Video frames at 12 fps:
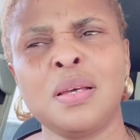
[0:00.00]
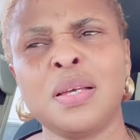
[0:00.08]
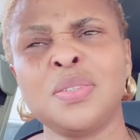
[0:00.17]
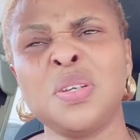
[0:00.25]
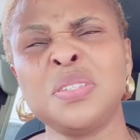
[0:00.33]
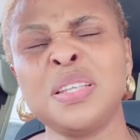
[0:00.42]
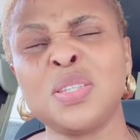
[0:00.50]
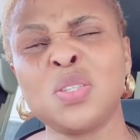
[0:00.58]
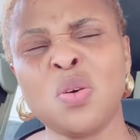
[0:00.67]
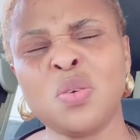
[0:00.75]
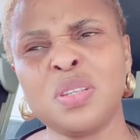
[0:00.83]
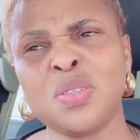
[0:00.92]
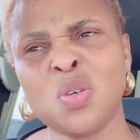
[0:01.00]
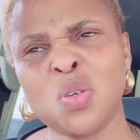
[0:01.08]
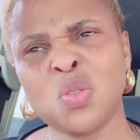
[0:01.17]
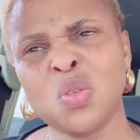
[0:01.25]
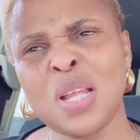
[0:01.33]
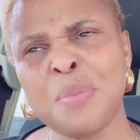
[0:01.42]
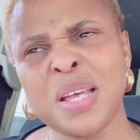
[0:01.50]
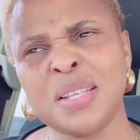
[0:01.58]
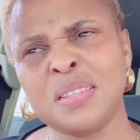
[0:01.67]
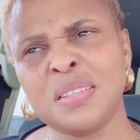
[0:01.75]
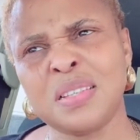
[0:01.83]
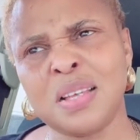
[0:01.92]
just talk. We talk to that, my
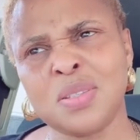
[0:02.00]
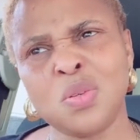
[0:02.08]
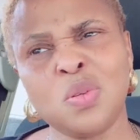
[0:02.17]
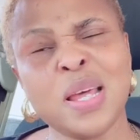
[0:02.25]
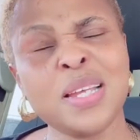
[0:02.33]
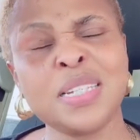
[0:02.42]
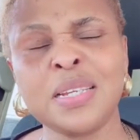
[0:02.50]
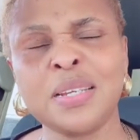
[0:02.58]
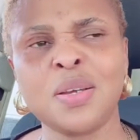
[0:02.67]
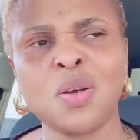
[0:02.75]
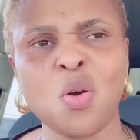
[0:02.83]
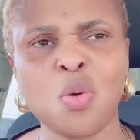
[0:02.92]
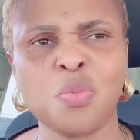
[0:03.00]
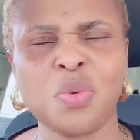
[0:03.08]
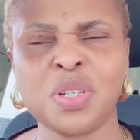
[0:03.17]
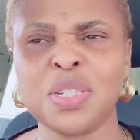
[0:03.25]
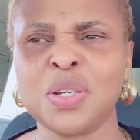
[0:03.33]
sister. So now she come. My